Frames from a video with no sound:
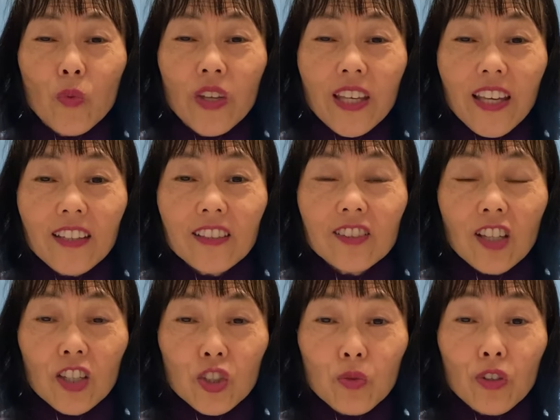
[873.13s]
we get in
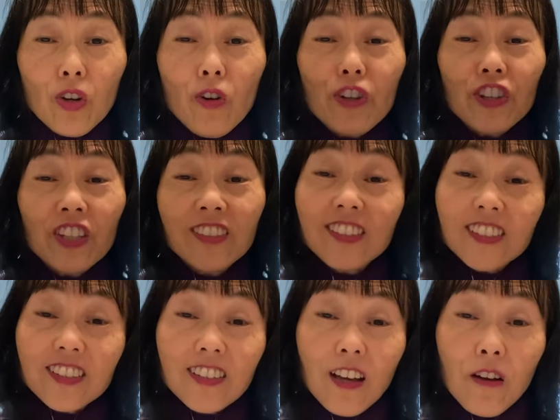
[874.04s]
touch with our authentic
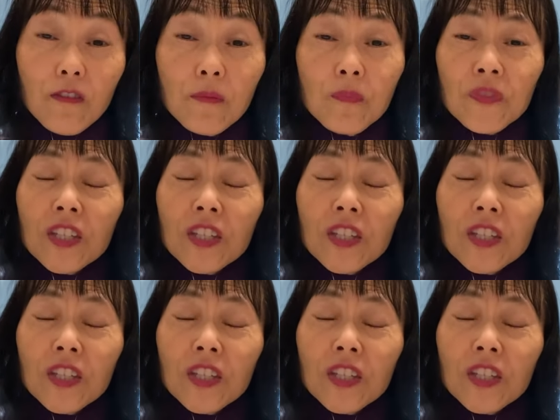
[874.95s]
self.